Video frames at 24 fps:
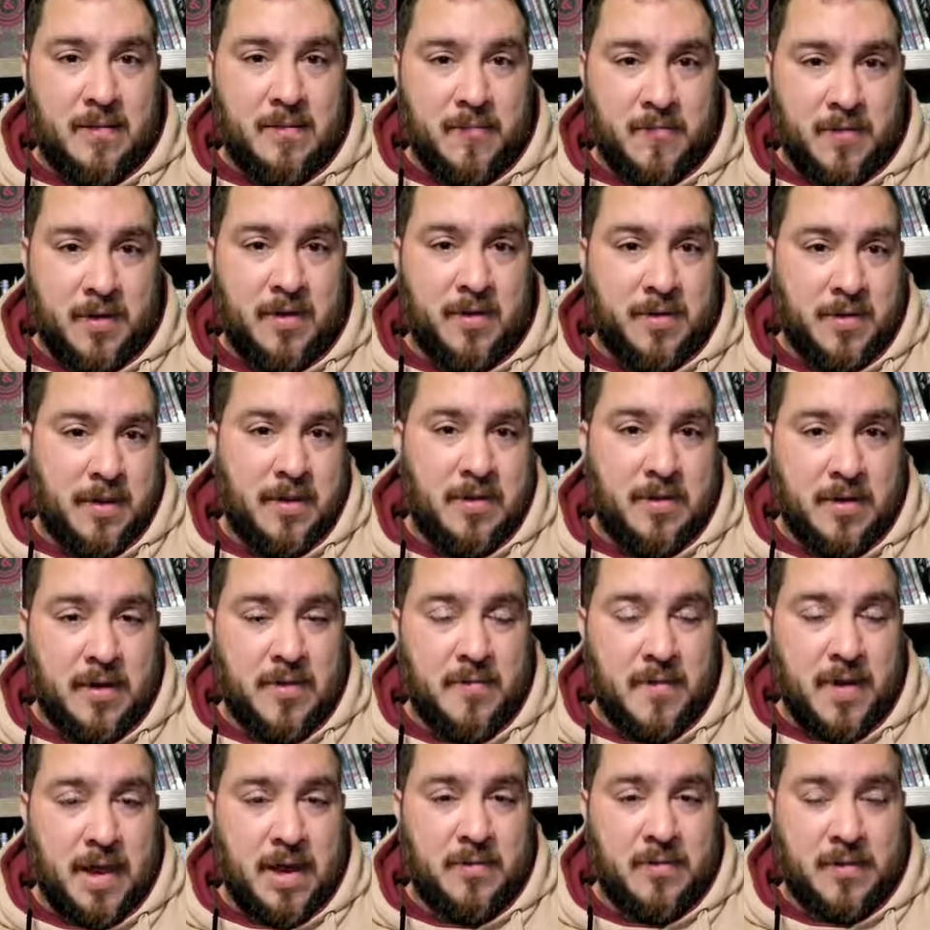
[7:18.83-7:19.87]
with, you know,
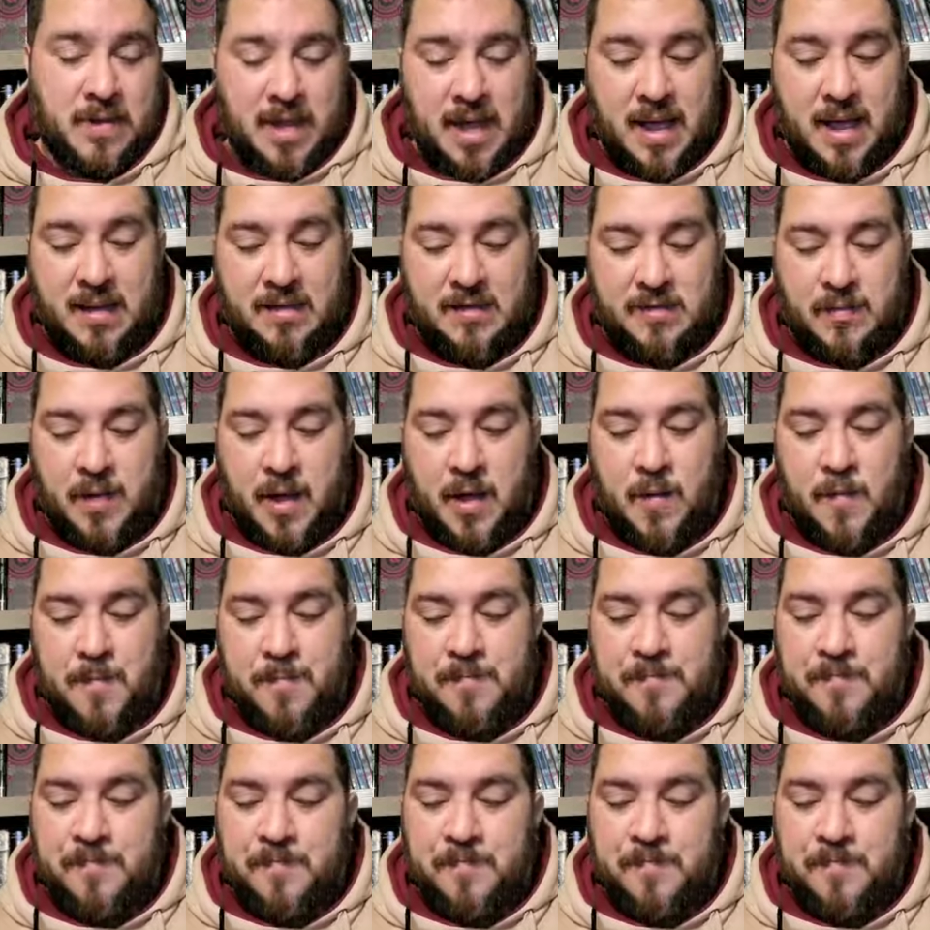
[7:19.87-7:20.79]
combined with the Hex spell.